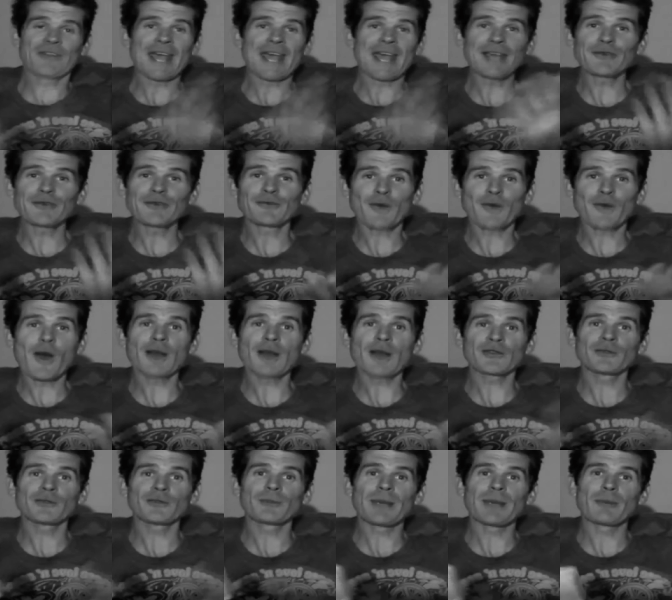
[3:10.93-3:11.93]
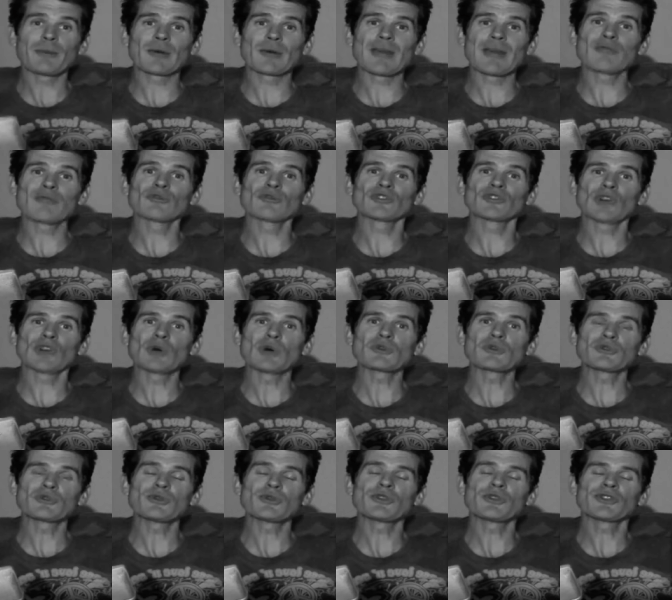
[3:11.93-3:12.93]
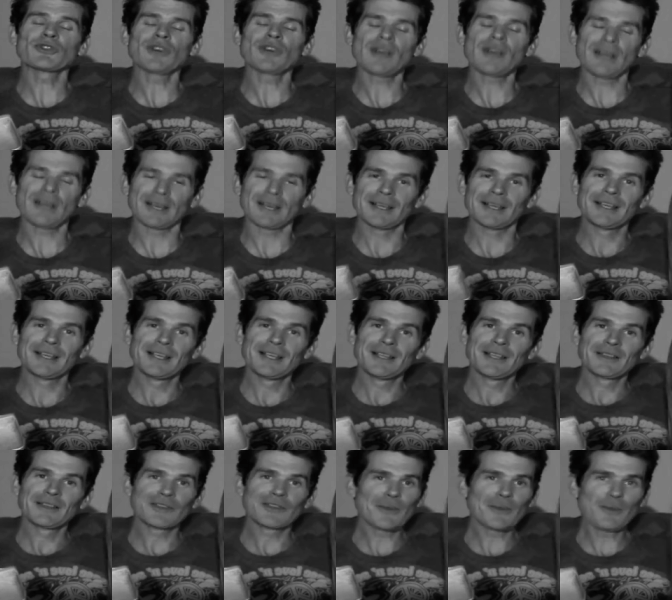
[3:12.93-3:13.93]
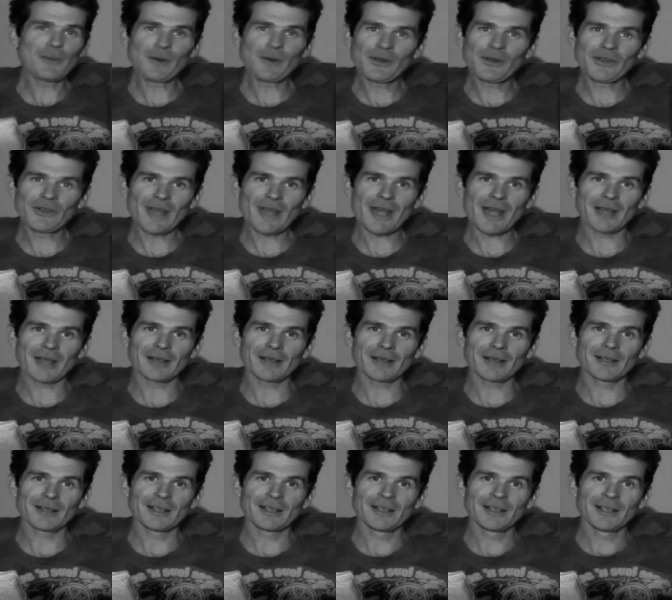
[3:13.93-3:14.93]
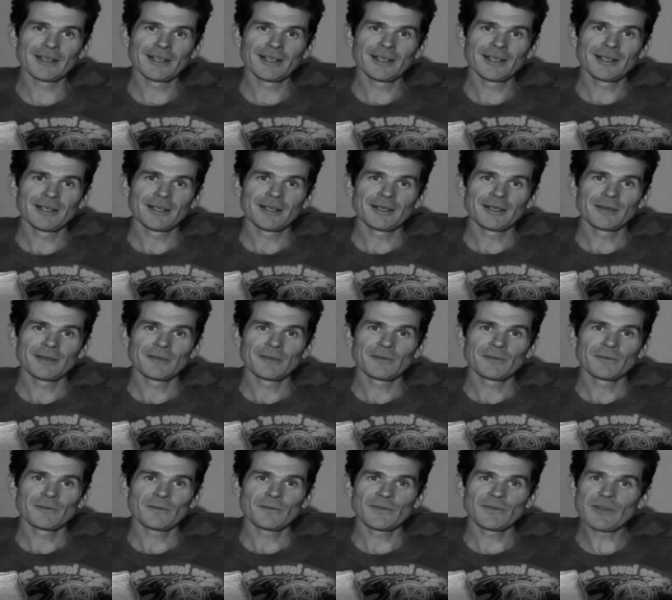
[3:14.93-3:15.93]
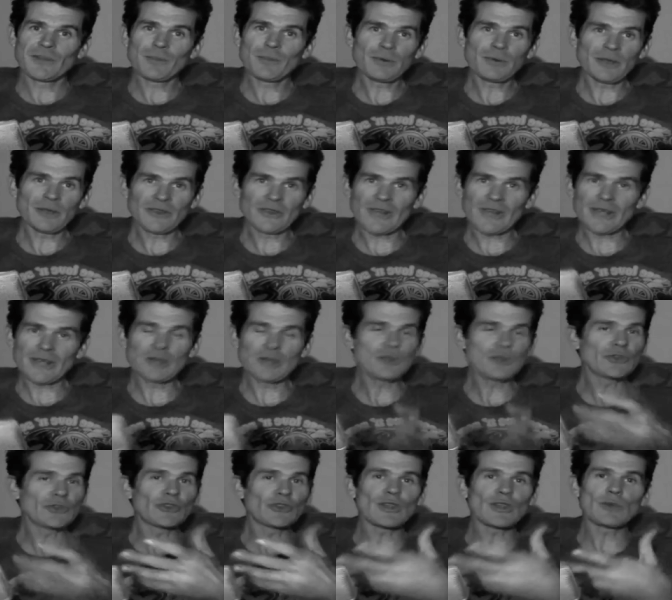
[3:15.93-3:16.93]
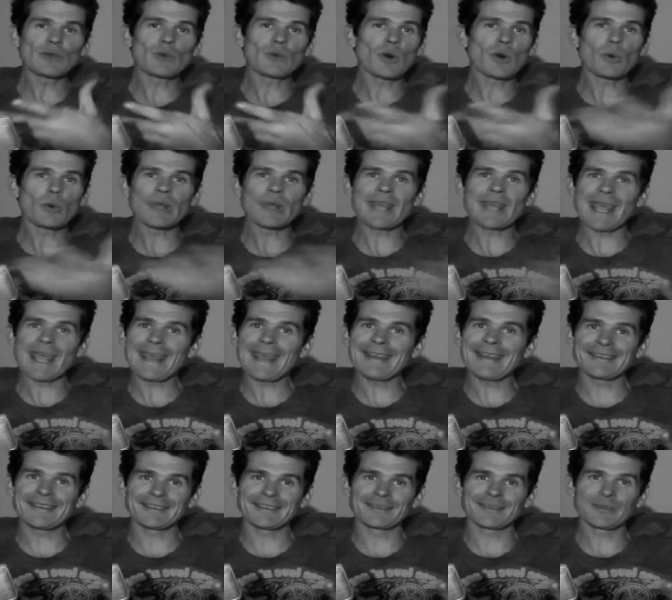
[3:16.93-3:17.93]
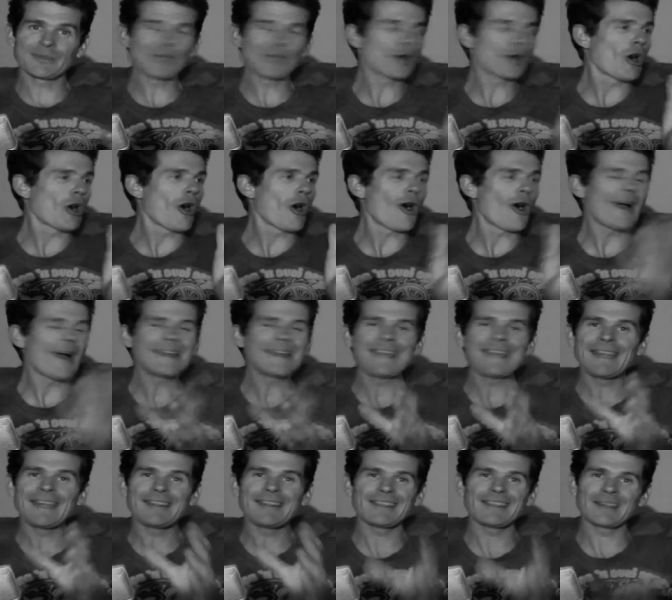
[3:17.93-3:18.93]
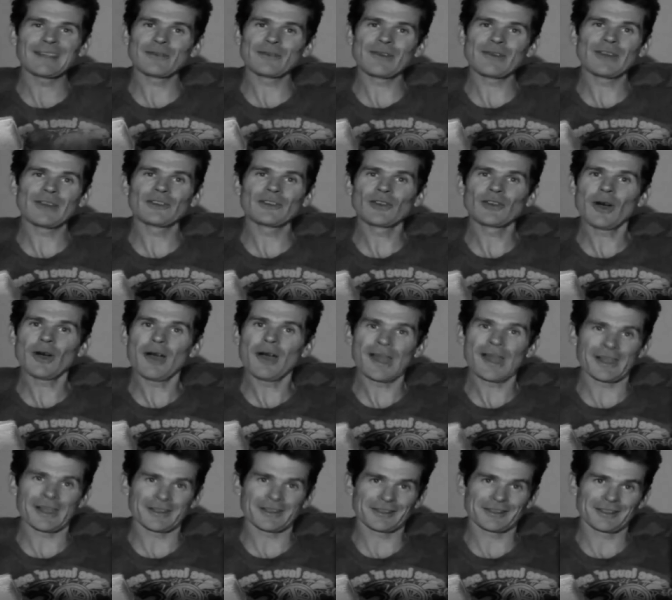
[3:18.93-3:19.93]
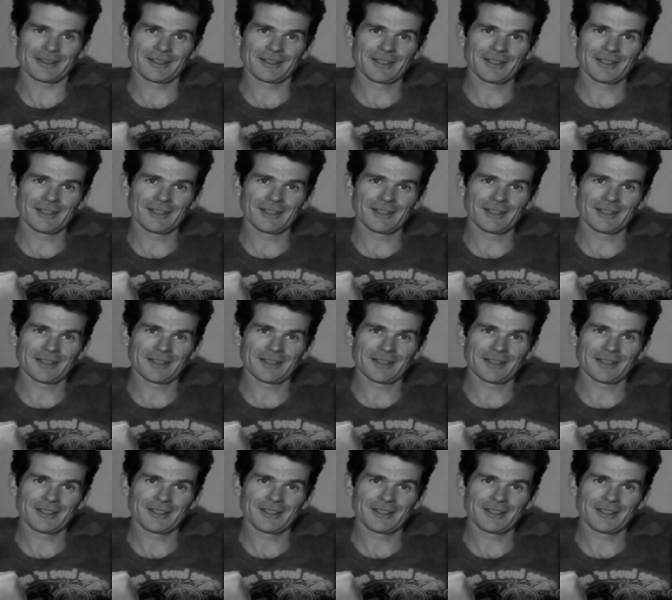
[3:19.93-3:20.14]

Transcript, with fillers: take advice and people get the results you desire. Simple as that. Simple as that. You can see what we eat. We don't hide anything of our diets.